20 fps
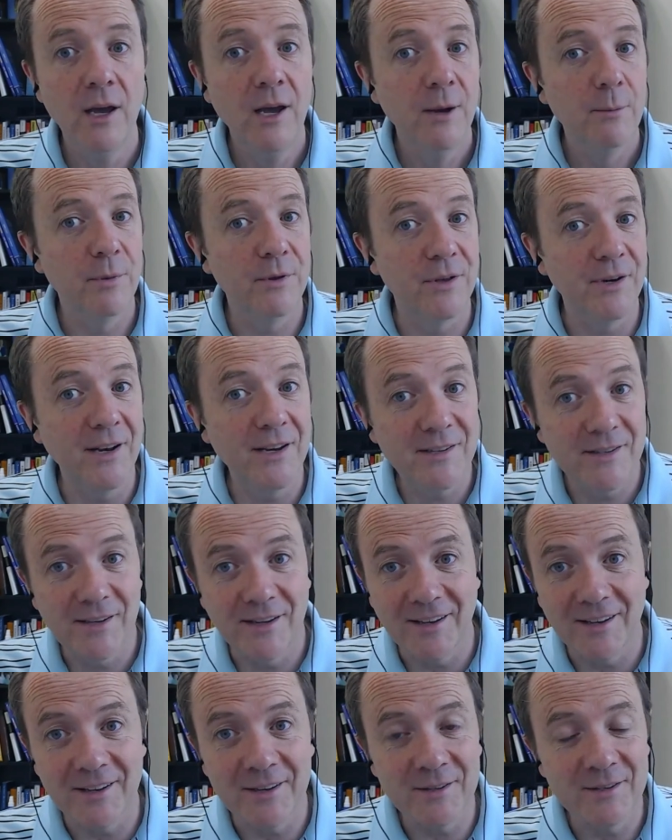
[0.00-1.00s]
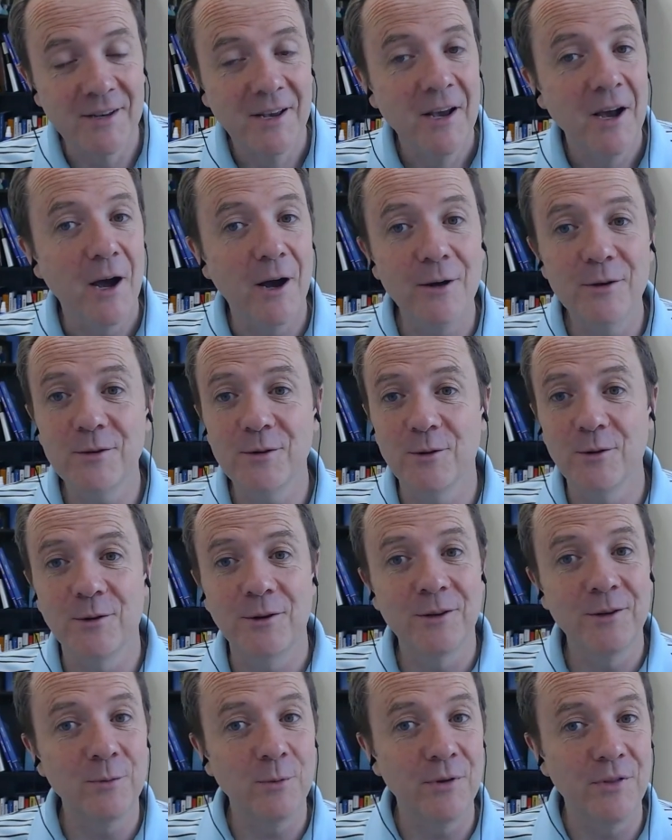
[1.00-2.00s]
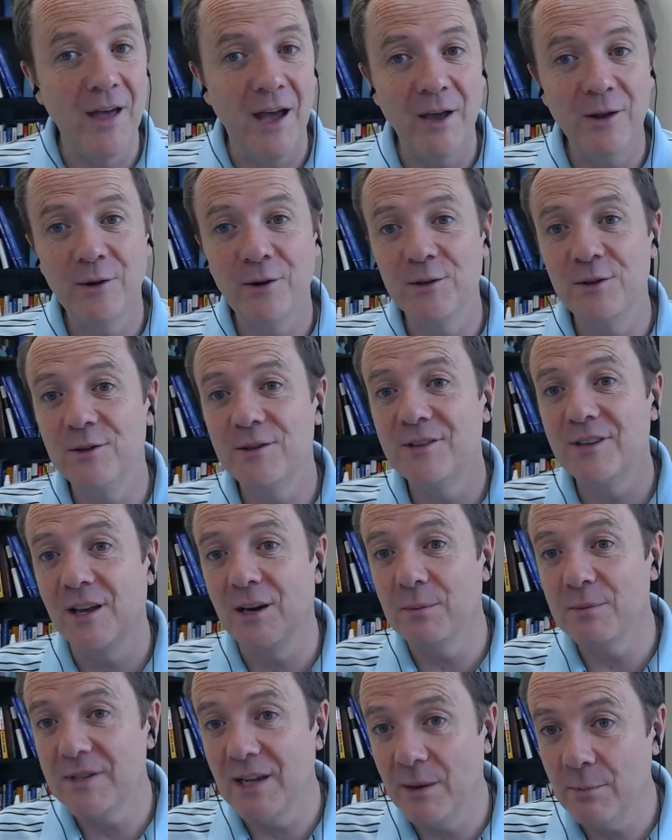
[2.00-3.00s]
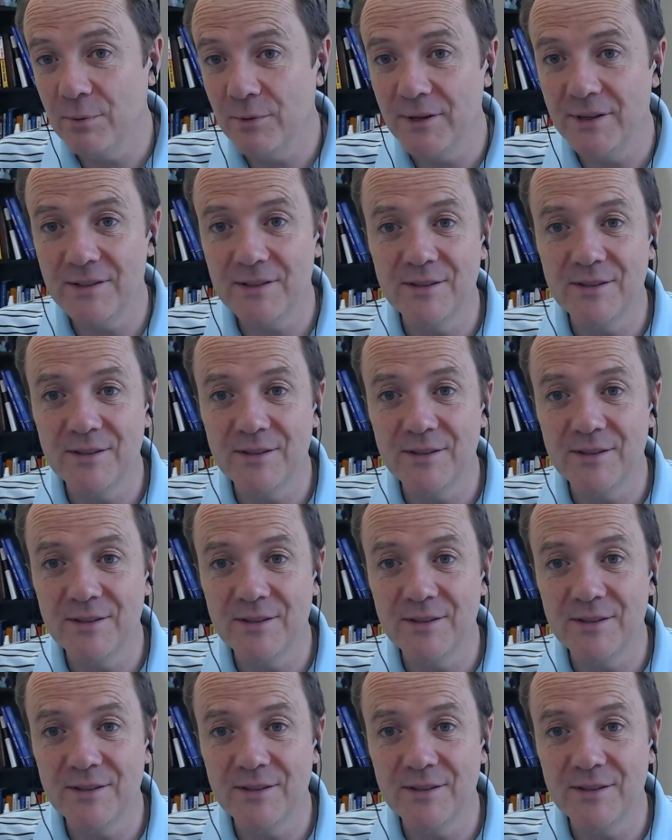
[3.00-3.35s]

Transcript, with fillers: But the nice thing is I also learned with that, you could set up templates.